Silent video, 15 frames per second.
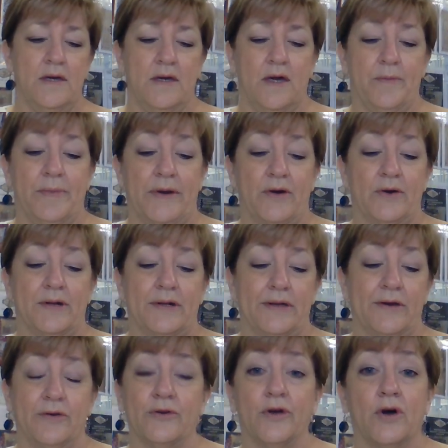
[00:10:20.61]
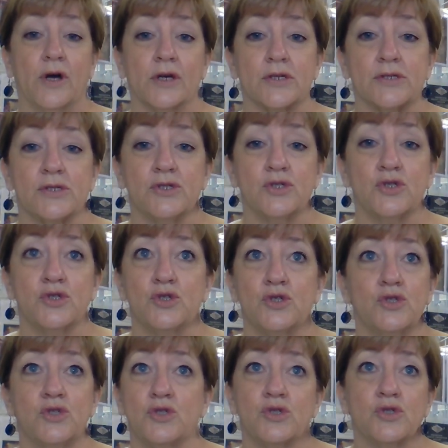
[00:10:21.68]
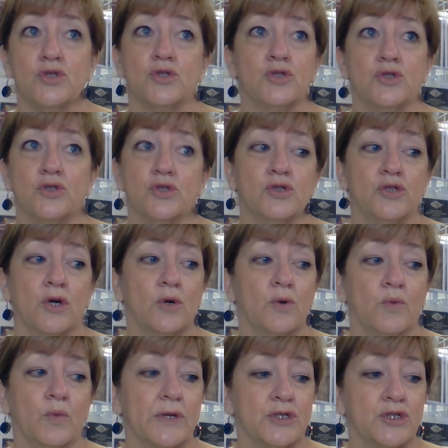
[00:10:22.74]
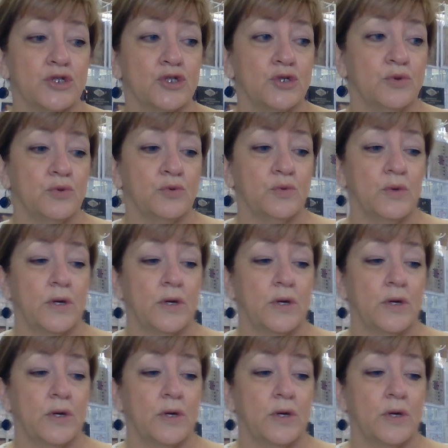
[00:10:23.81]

Apparently her dogs don't wish to